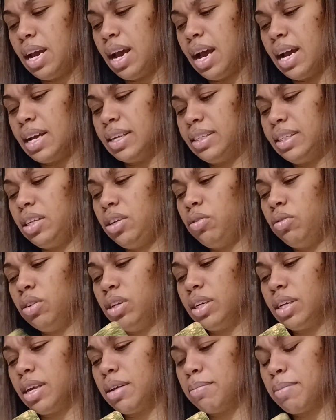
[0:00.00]
I see you
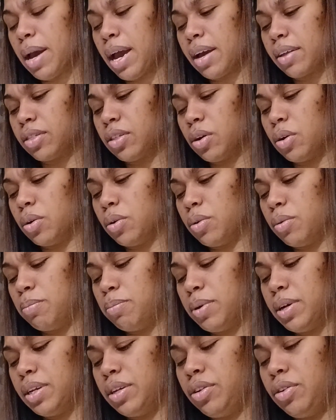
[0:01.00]
looking back, though,
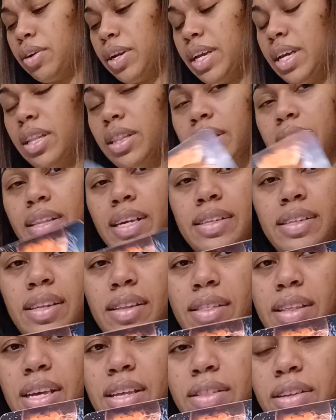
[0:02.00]
but you're healing. That's the
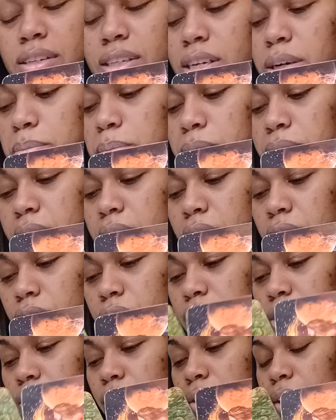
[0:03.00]
thing, the Temperance
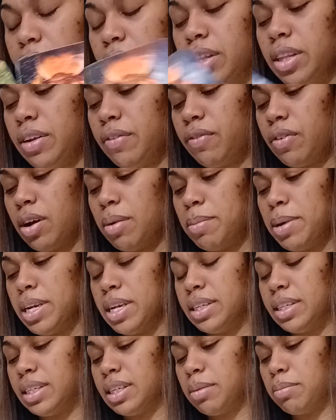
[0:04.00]
energy. You're healing from it.
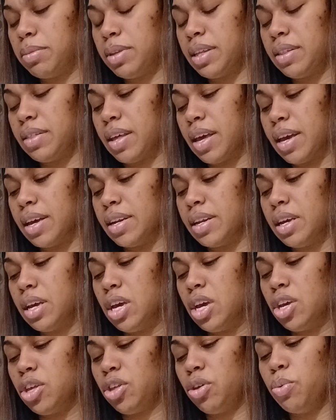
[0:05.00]
It's something that
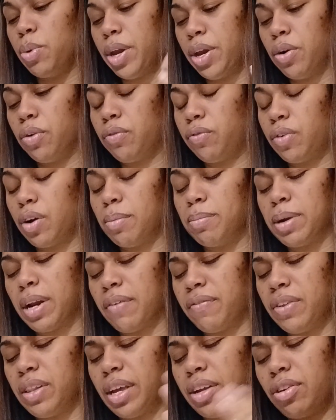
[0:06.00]
you healed from, but I
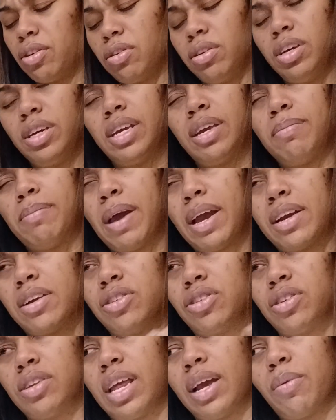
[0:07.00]
feel like you're looking back
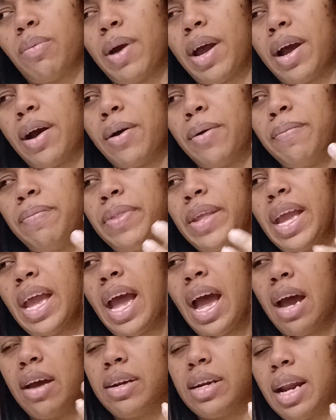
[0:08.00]
because you're like, wow,
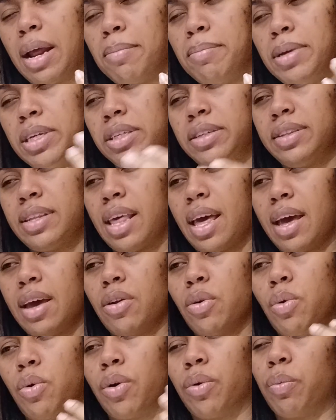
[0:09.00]
how did I miss that?
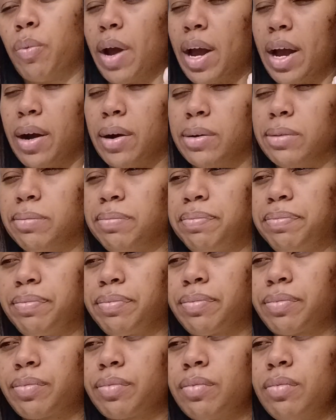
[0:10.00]
Or wow,
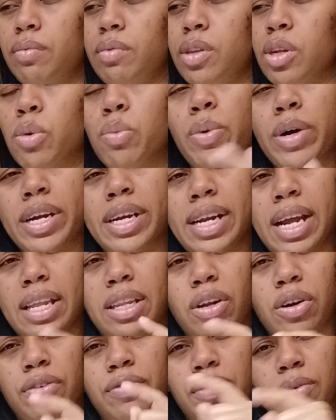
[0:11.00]
what could I
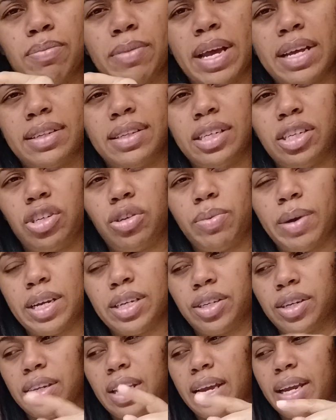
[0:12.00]
learn from that
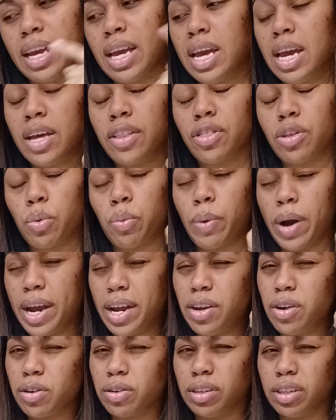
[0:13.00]
situation? Like, the way
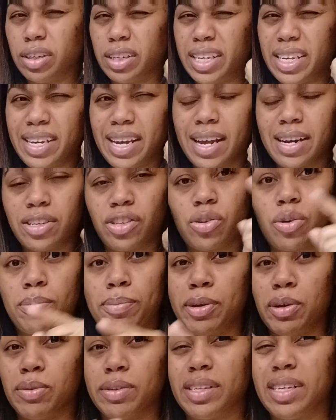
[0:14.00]
you're looking at it,
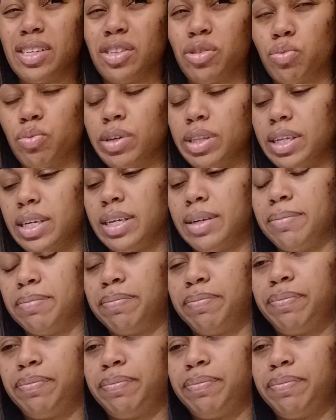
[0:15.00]
Scorpio, is it's really,